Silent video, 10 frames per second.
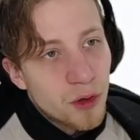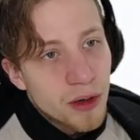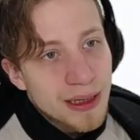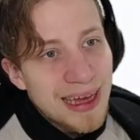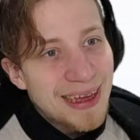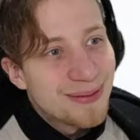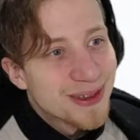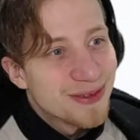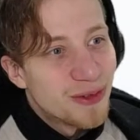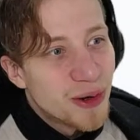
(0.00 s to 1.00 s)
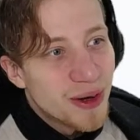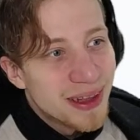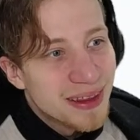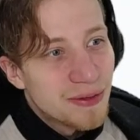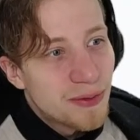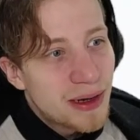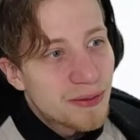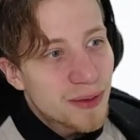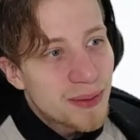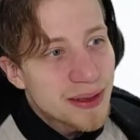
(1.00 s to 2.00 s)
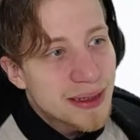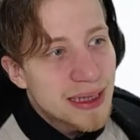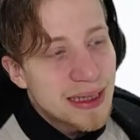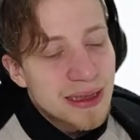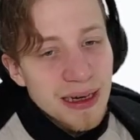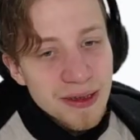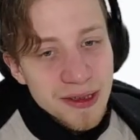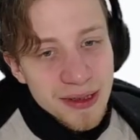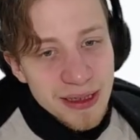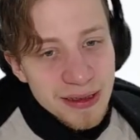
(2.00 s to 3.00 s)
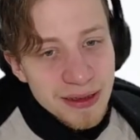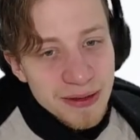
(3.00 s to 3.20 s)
game's world? What makes it interesting?